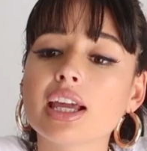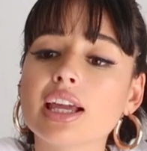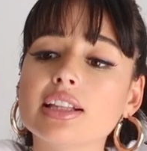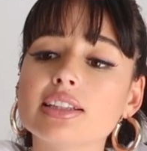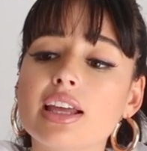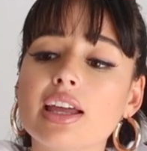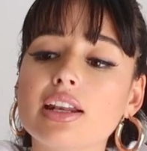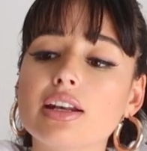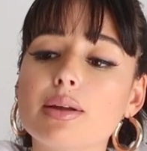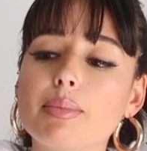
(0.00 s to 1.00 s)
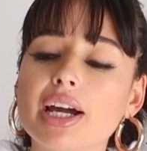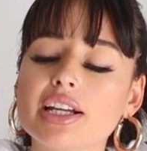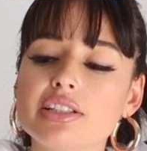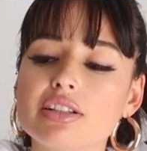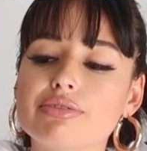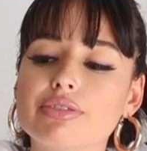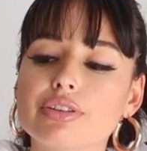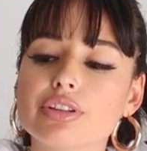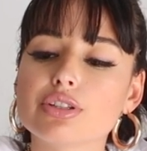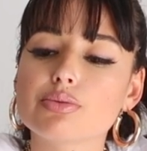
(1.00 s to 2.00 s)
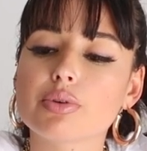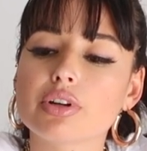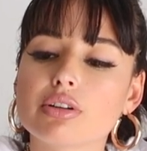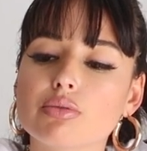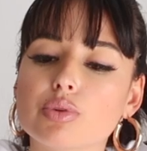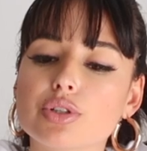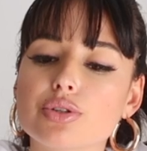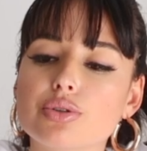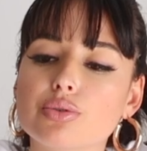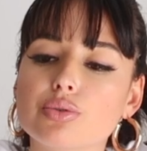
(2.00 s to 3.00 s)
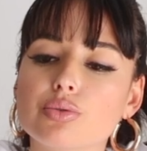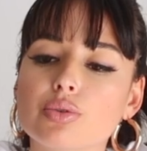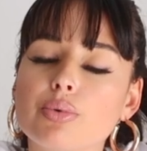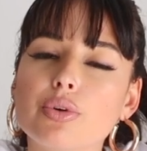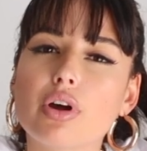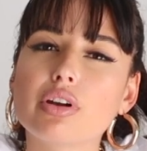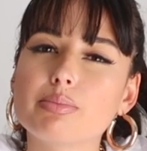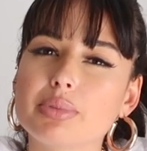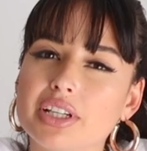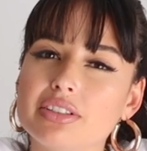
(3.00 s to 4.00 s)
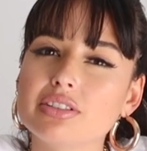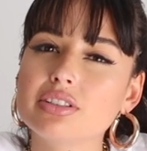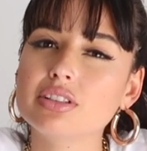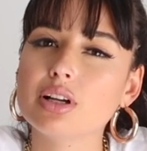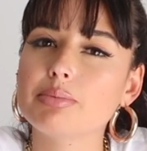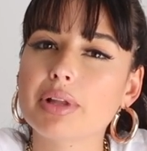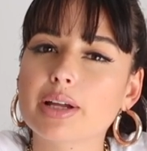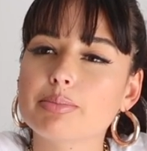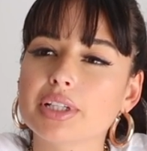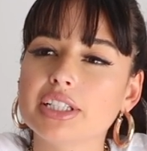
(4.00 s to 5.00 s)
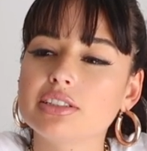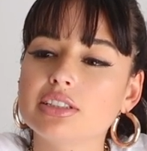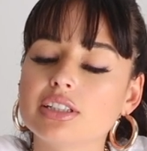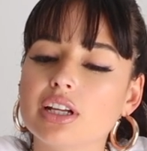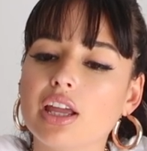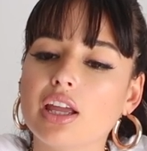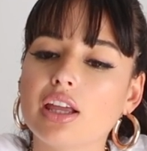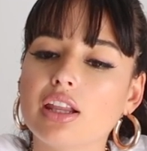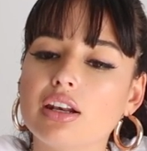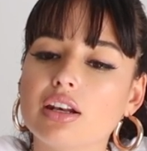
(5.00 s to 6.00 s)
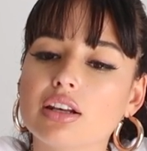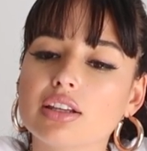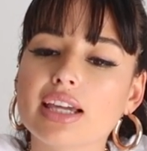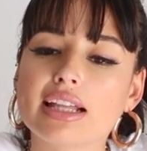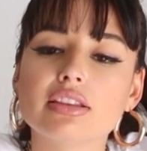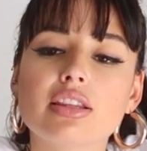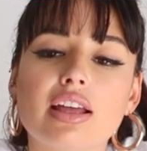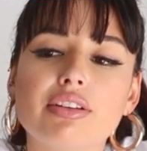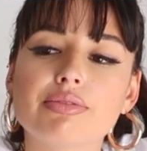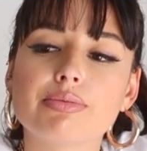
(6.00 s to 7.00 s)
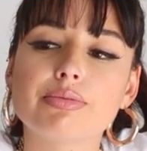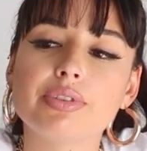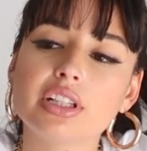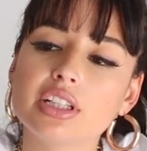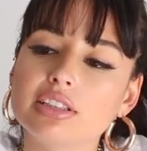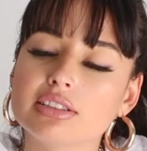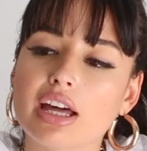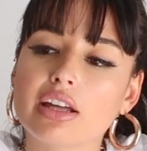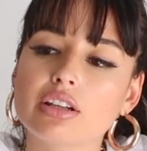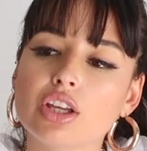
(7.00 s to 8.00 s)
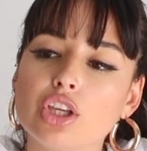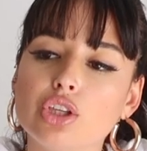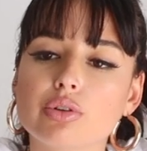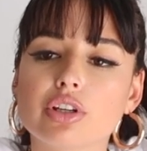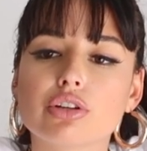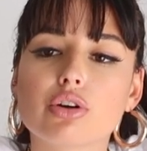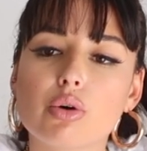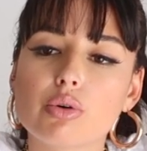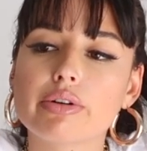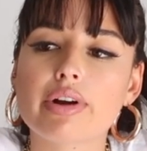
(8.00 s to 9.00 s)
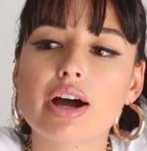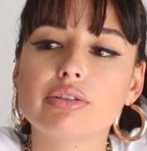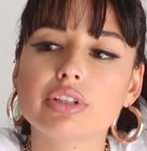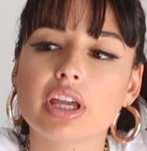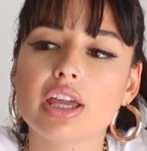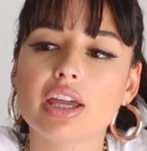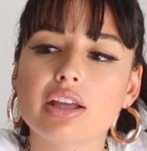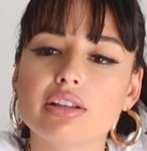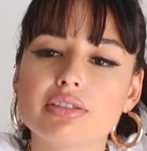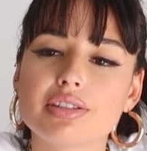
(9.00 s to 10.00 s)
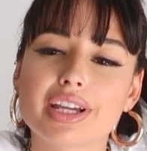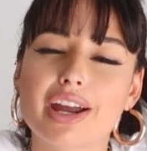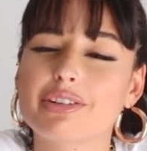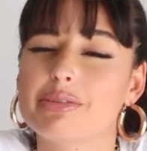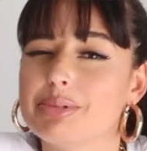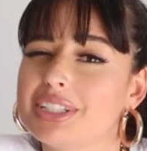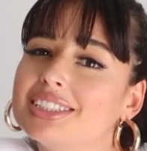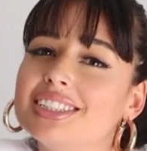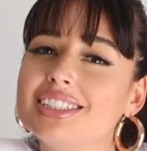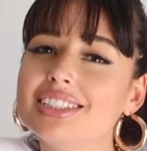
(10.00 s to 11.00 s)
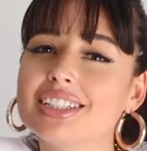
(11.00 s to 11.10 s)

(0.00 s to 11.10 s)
And then my idea for this one was to put on a blazer, a black blazer, and get that feeling that you can go around and take care of business.